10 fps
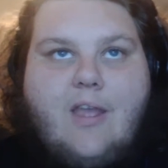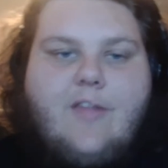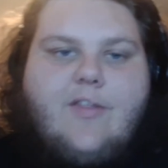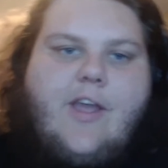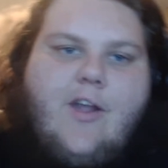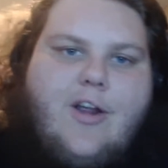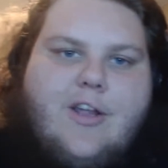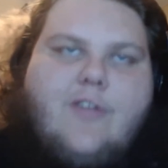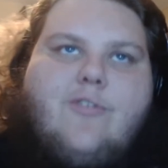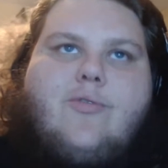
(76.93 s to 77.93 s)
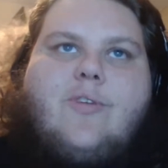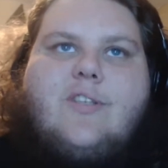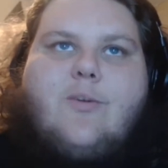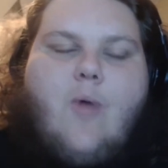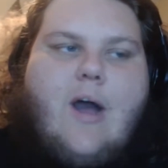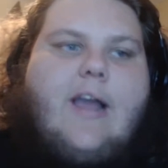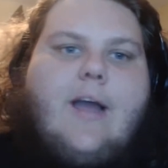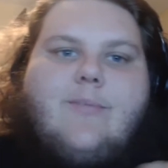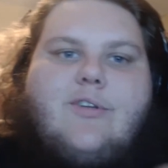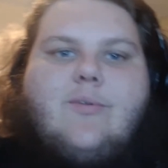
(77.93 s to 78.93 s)
they are a huge reason why
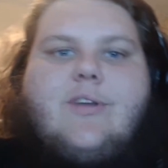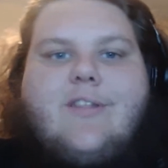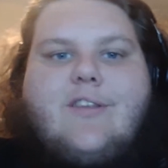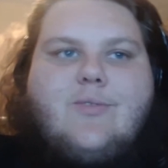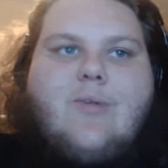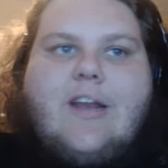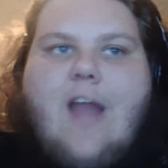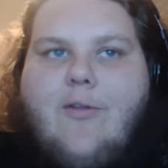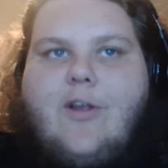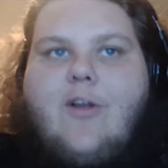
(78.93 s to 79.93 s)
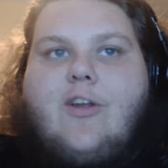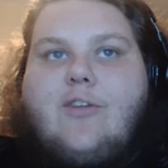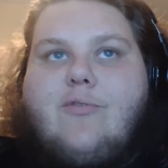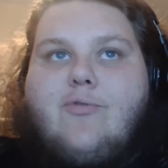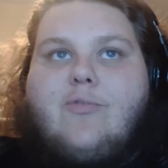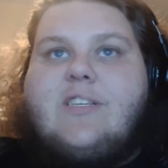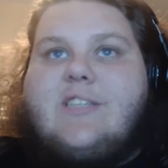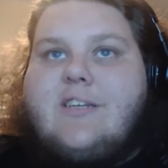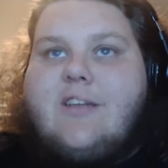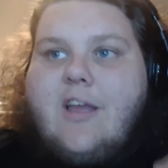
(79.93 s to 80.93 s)
I'm doing this right now. They are a huge
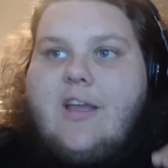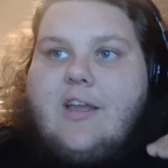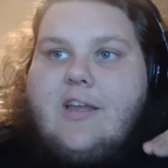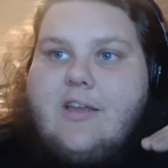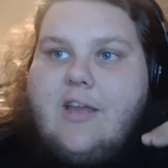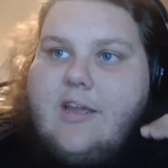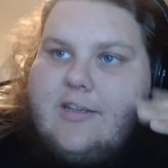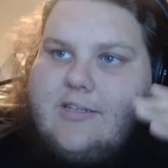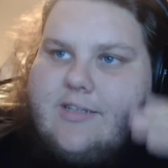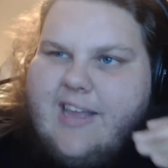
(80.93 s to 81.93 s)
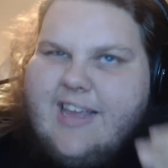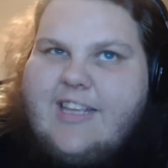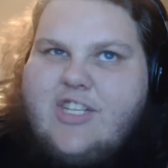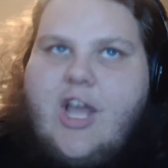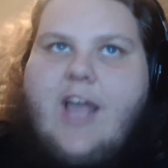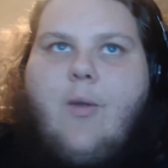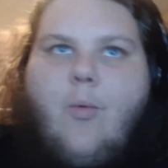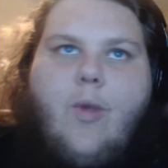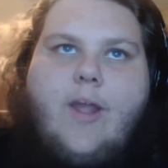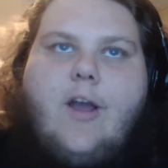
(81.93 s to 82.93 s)
reason, is like a
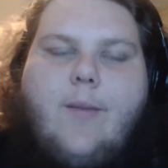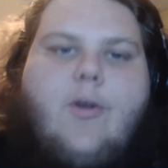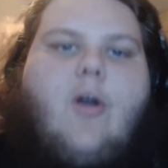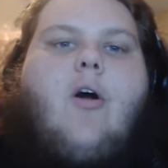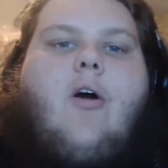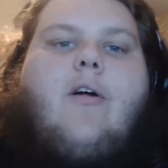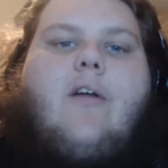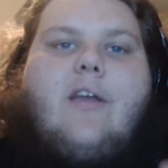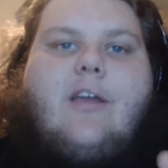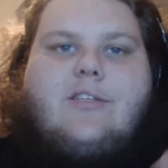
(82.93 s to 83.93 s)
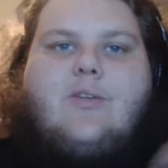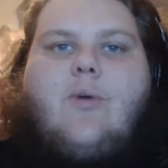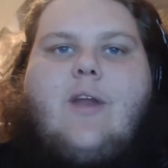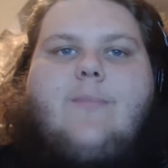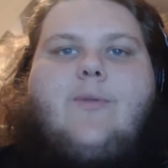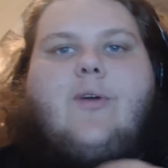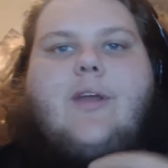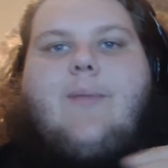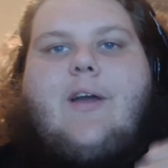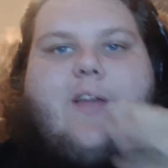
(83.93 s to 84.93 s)
giant wake-up call as to what I'm
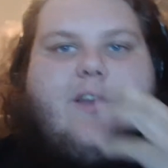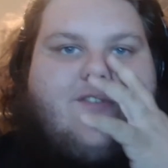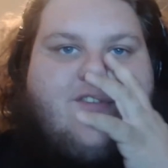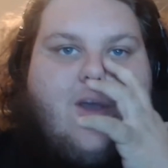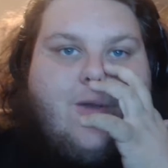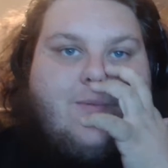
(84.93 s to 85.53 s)
doing in my life. So